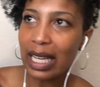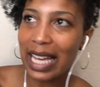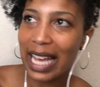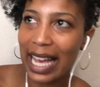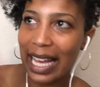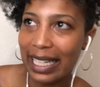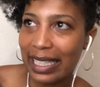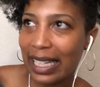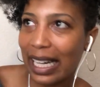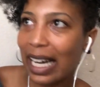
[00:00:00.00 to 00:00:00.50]

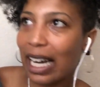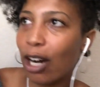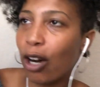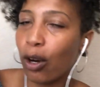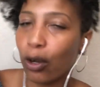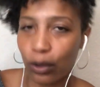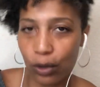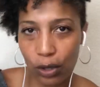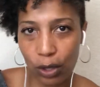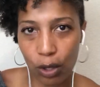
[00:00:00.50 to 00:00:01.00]
And
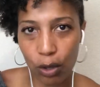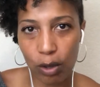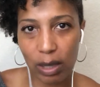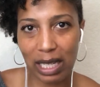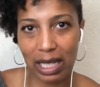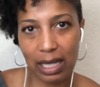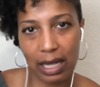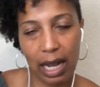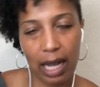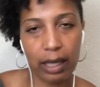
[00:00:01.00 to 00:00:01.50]
also
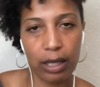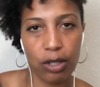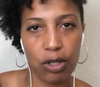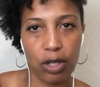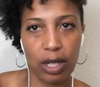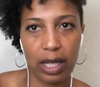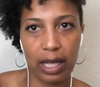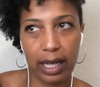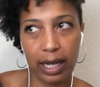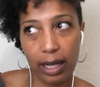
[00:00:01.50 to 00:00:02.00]

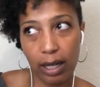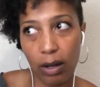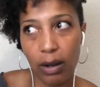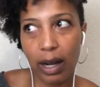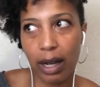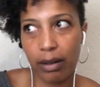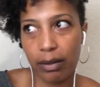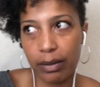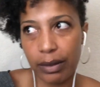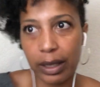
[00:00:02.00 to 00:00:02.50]
acknowledging that, no,
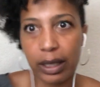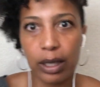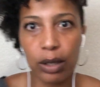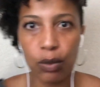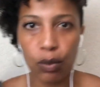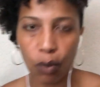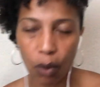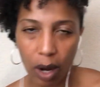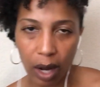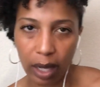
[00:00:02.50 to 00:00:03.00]
I really
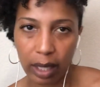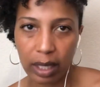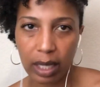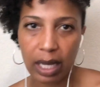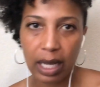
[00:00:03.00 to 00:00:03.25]
want